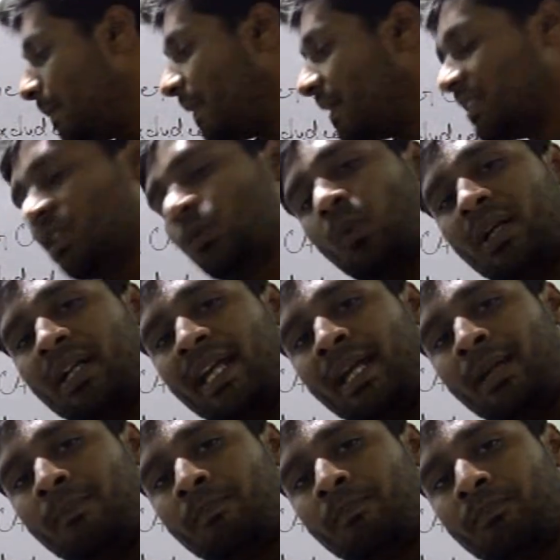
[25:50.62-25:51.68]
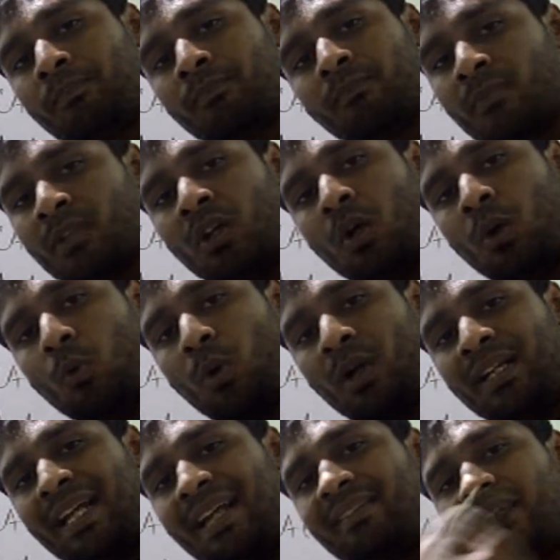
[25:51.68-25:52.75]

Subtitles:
parts in 1 day. 1 day,